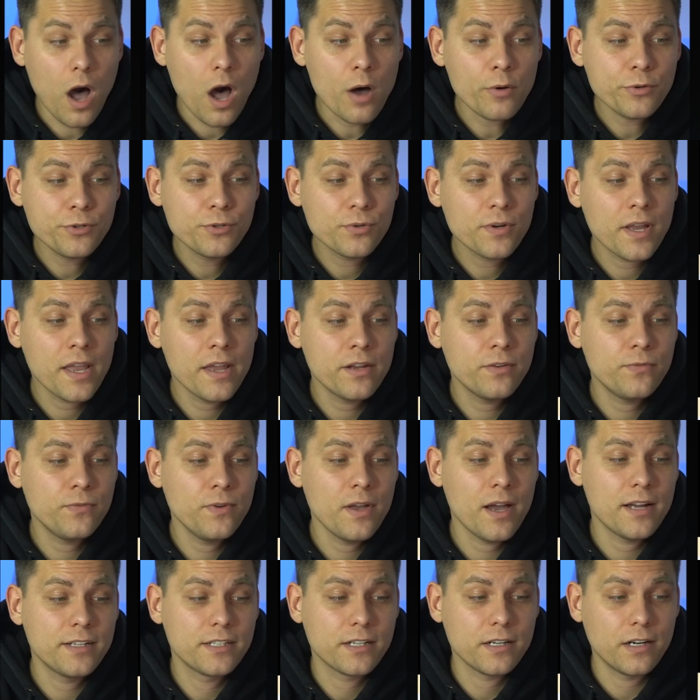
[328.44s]
how to get
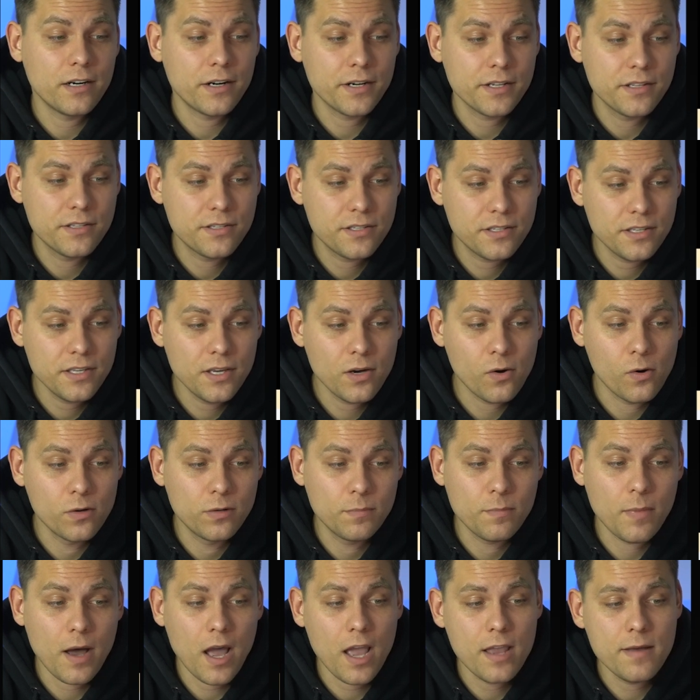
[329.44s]
fiat currency
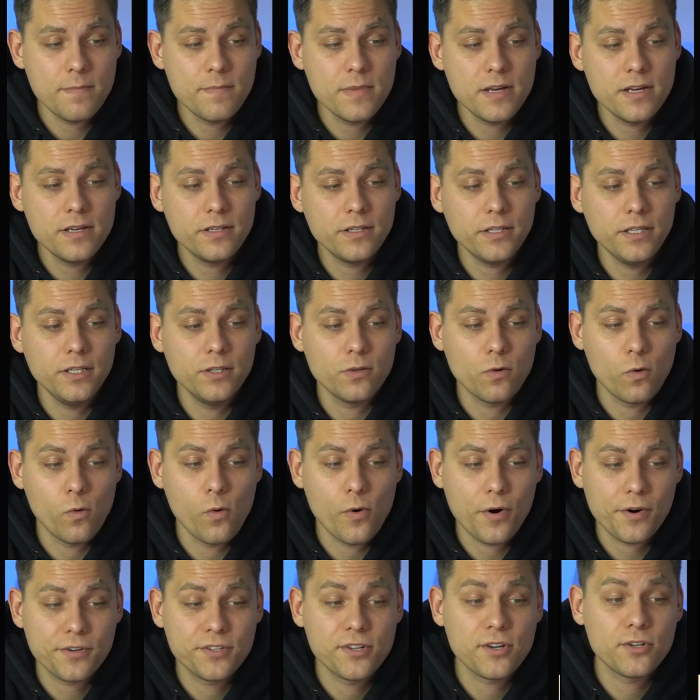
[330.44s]
on Bybit in
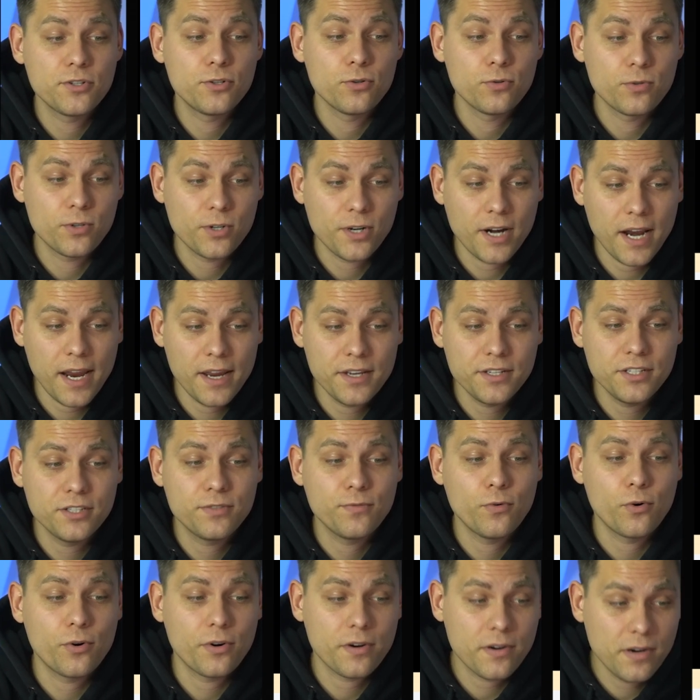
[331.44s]
order to trade it
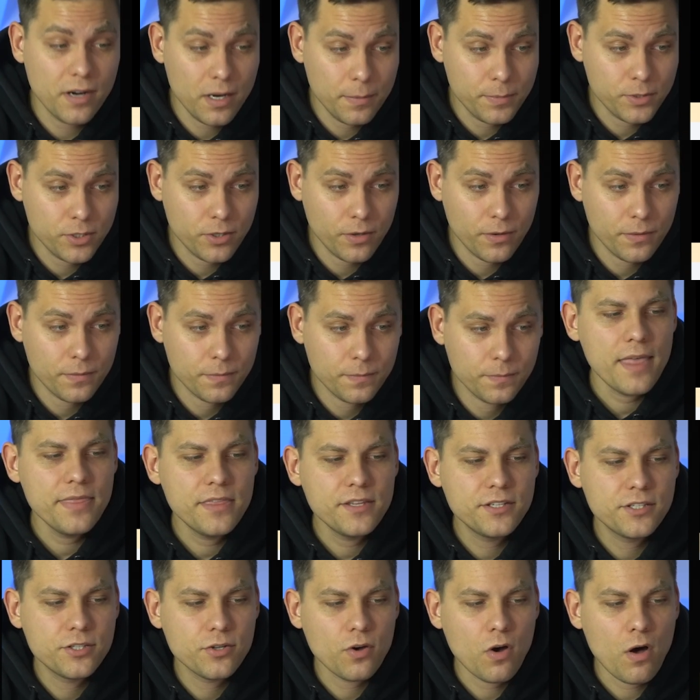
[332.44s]
for crypto? At
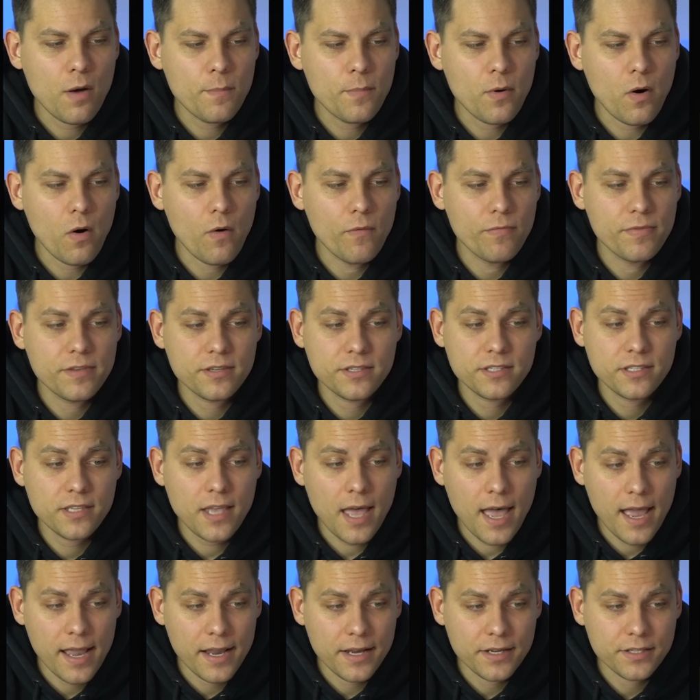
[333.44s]
the top of the
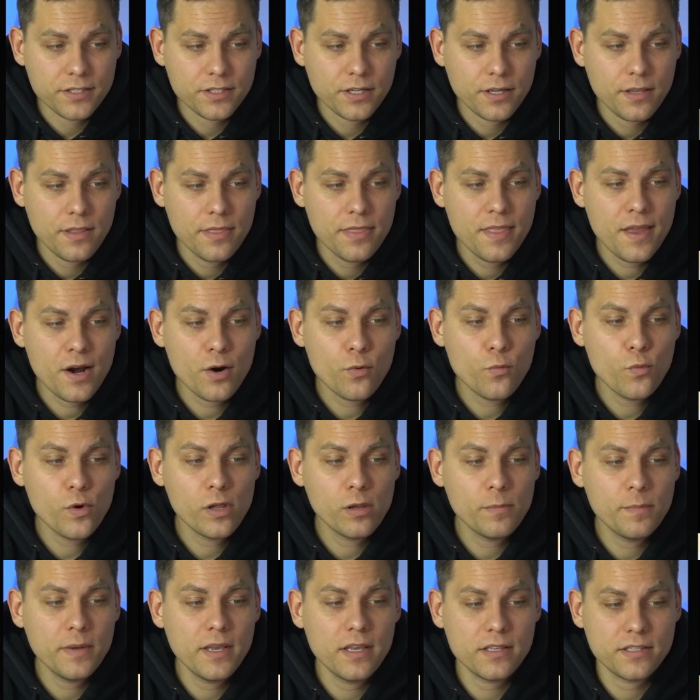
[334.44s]
site, there
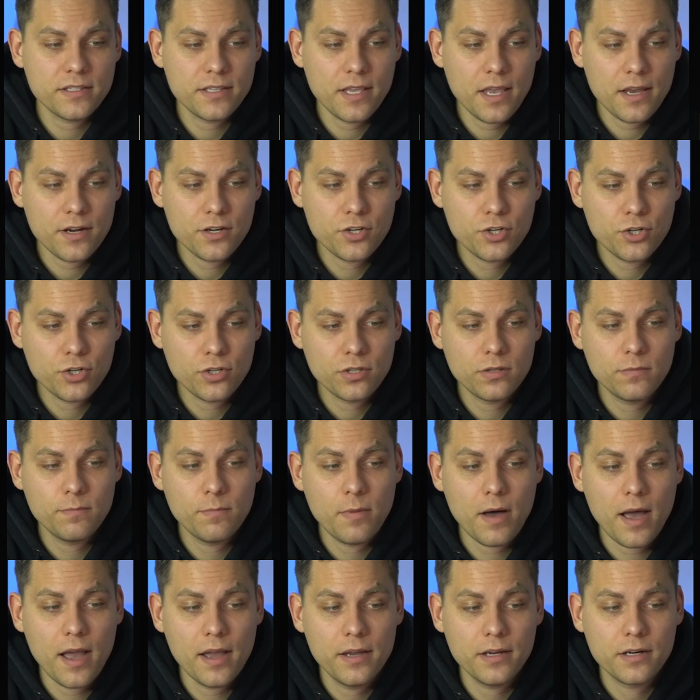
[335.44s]
will be a section
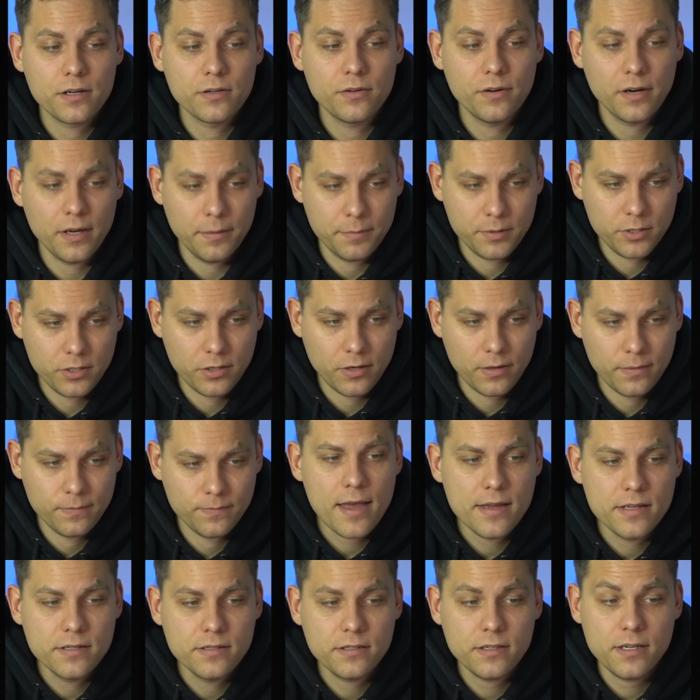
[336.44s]
Buy Crypto,
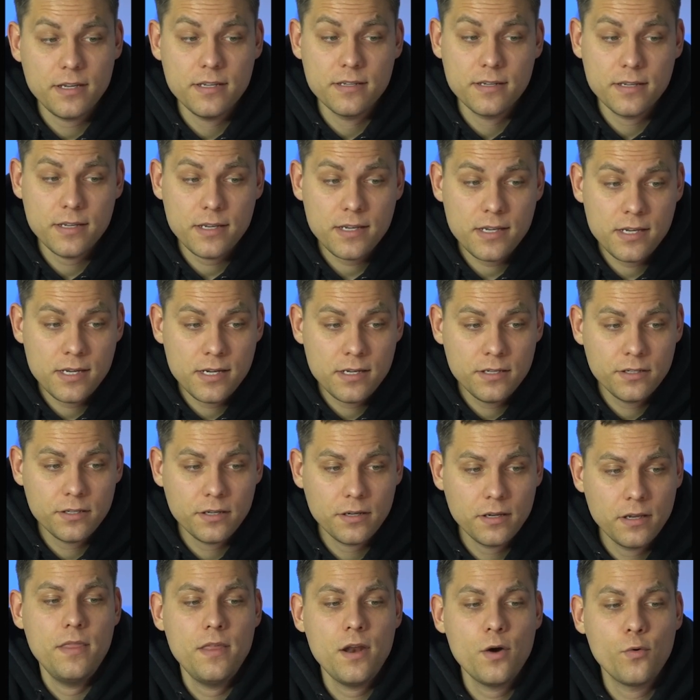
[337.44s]
and in it
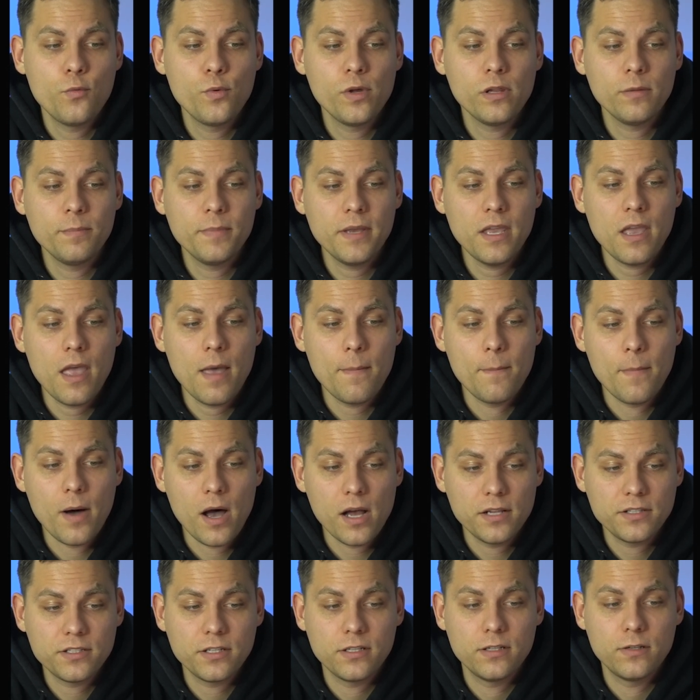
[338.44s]
there will be a
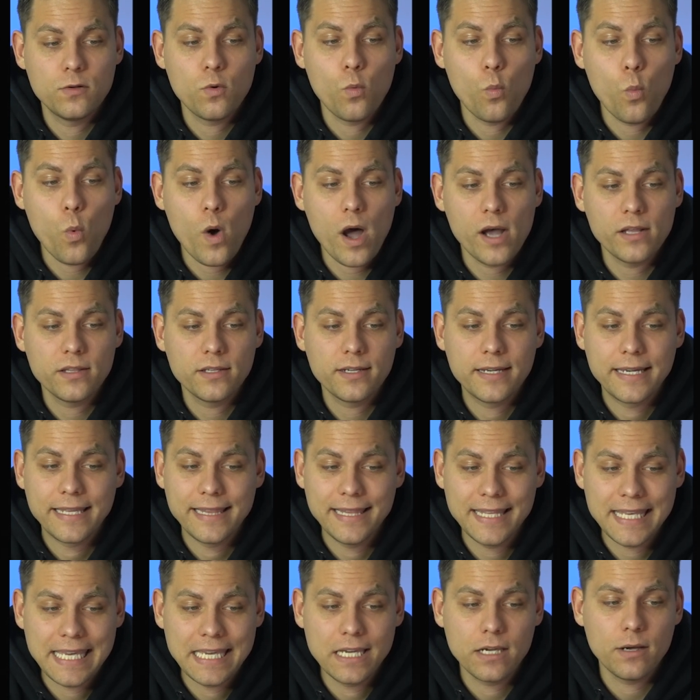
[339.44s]
button One
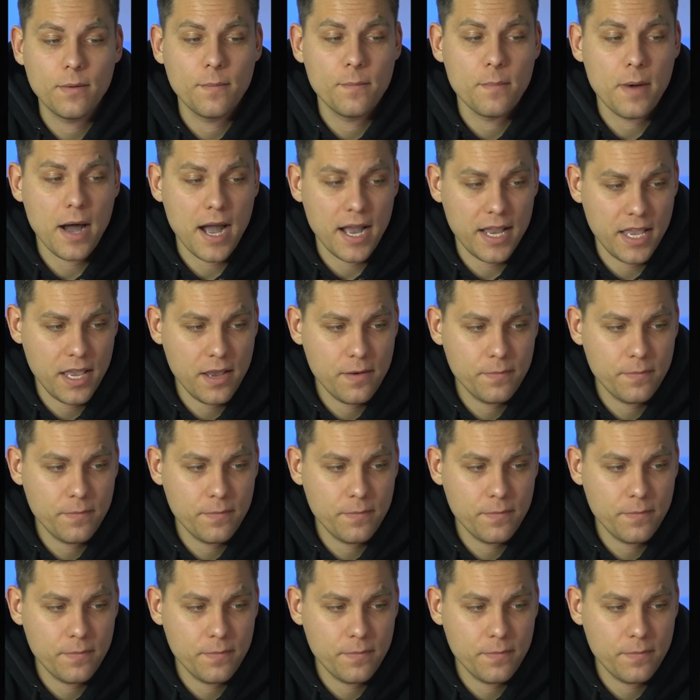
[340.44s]
Click Buy.